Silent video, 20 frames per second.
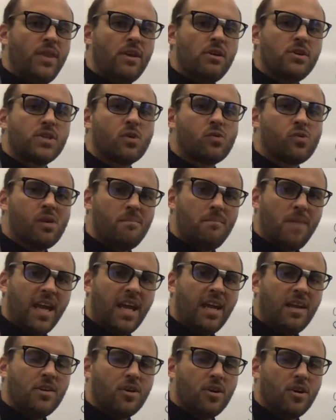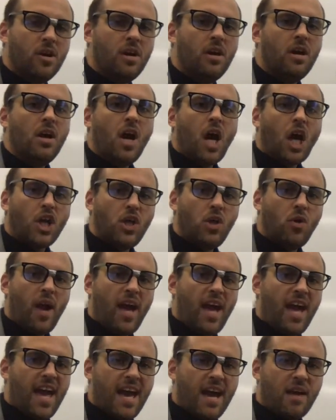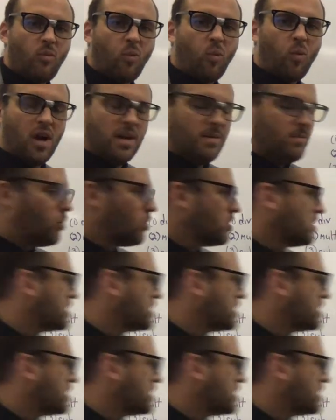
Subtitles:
there's a remainder, you add one more